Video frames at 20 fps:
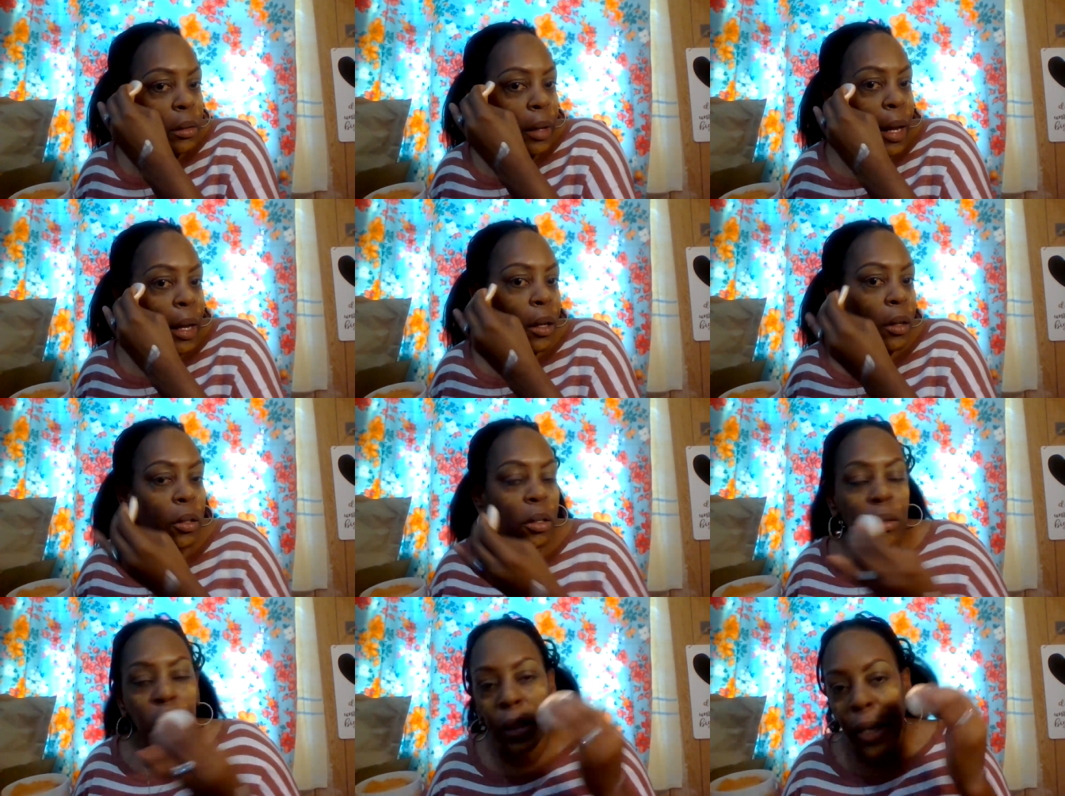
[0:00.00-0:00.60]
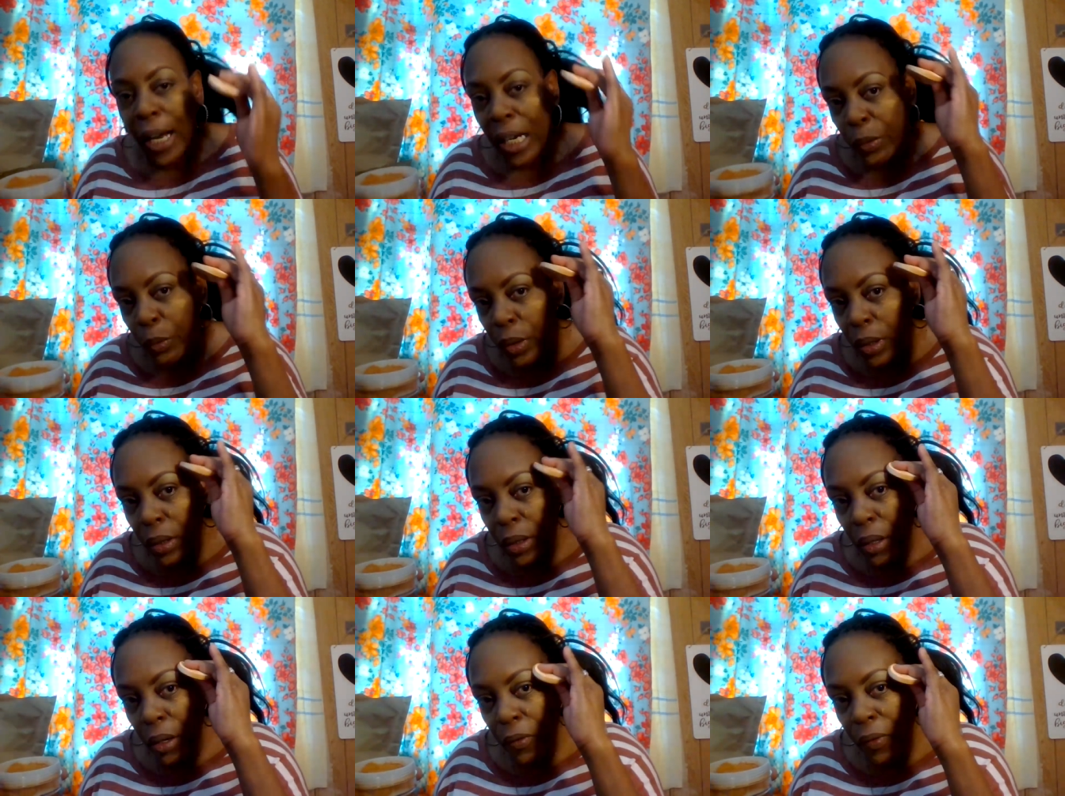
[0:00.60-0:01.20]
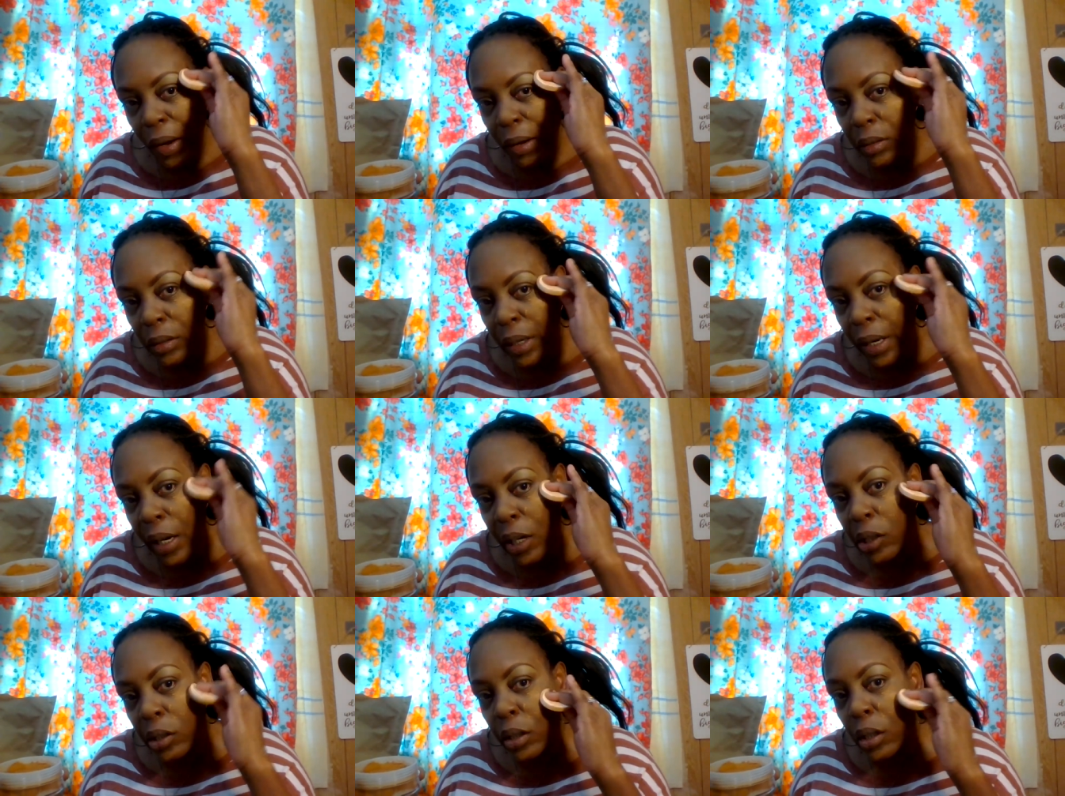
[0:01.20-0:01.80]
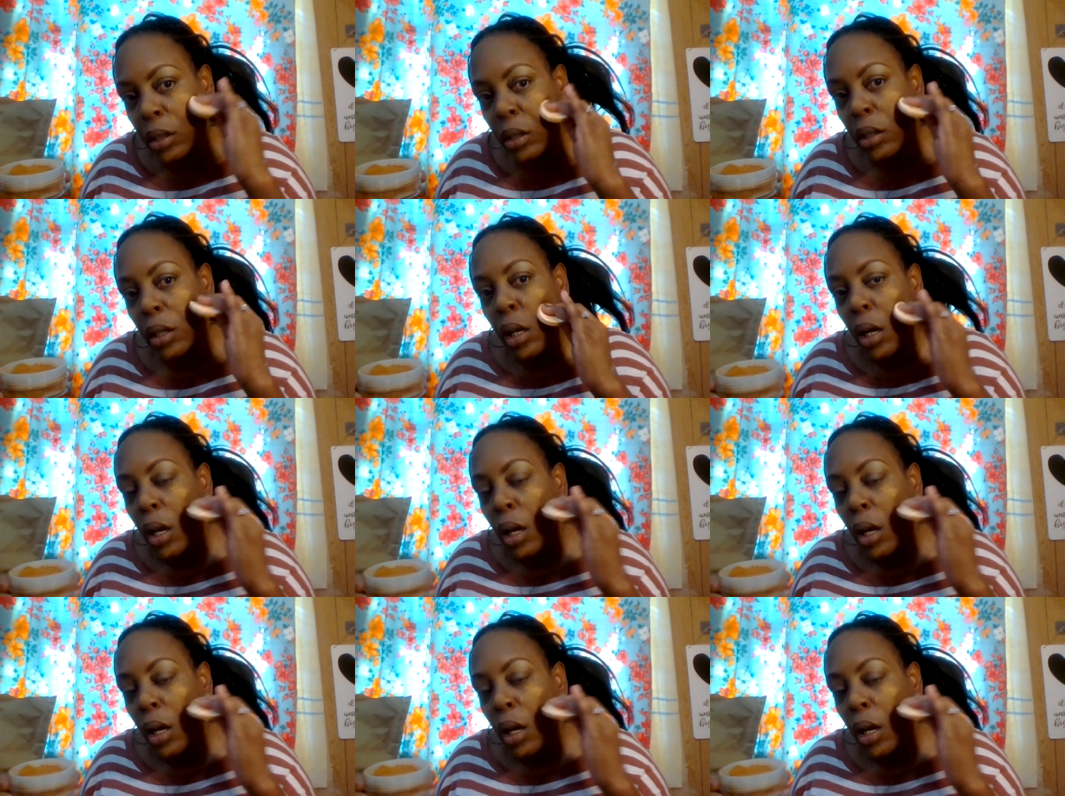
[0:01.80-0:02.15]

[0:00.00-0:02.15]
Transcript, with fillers: like sometimes with the foundation